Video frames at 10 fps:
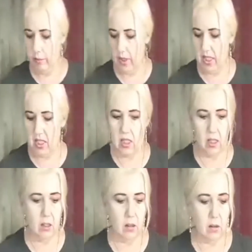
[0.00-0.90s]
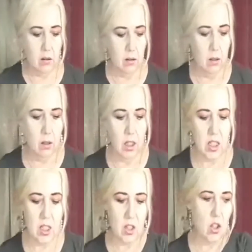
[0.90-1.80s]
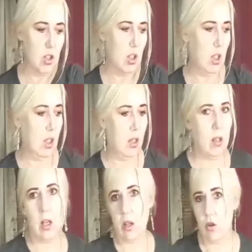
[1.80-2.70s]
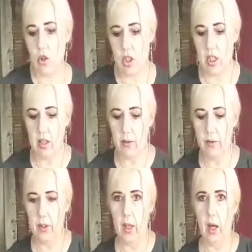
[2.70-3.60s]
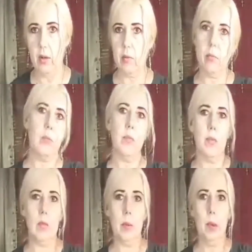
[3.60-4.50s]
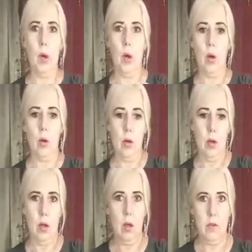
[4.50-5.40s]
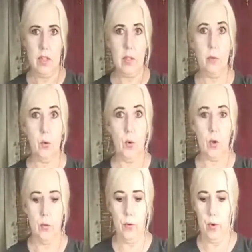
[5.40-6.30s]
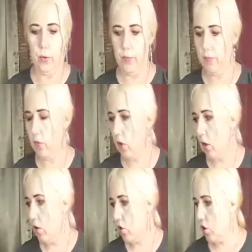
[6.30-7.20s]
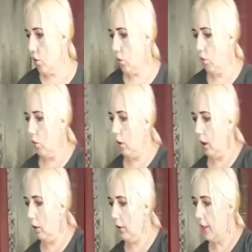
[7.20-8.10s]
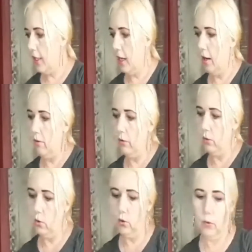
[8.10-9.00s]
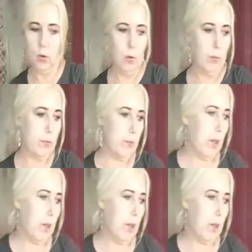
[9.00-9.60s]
easy decision here, you're just gonna fill up the bowl with the floral foam. So I already have a floral foam